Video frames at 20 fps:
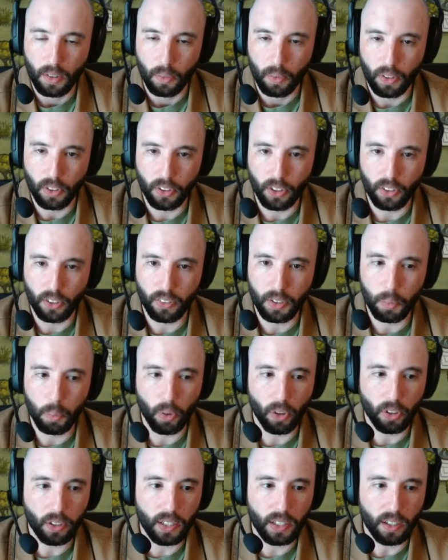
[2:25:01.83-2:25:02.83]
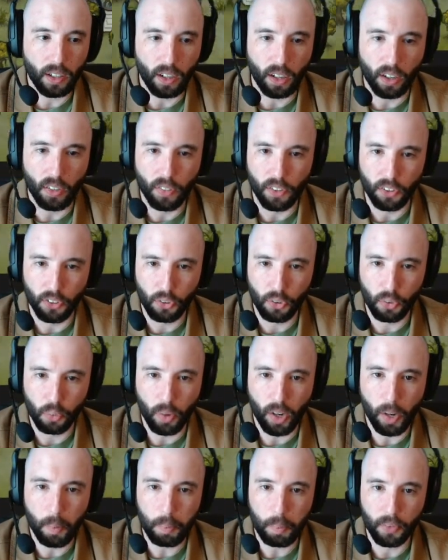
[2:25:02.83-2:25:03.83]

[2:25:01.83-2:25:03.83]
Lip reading: We are currently working on the Swamp of